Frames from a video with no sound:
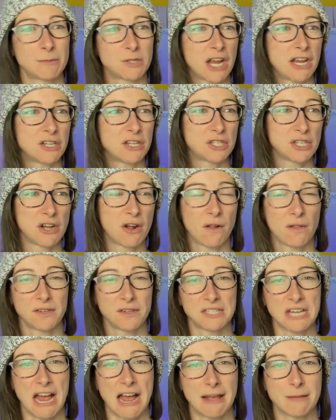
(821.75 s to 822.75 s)
changing all the
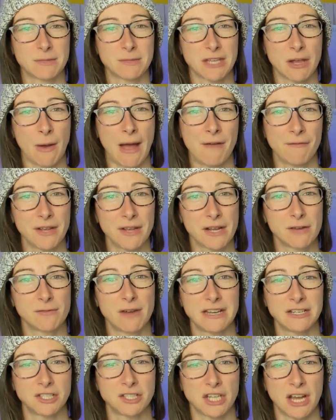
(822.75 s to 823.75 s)
time, so having a
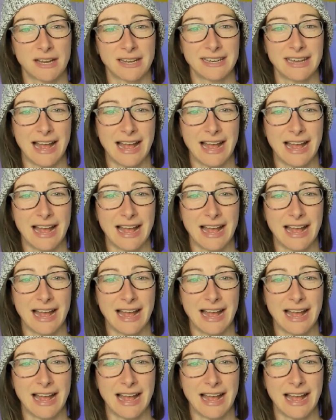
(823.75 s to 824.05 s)
rain jacket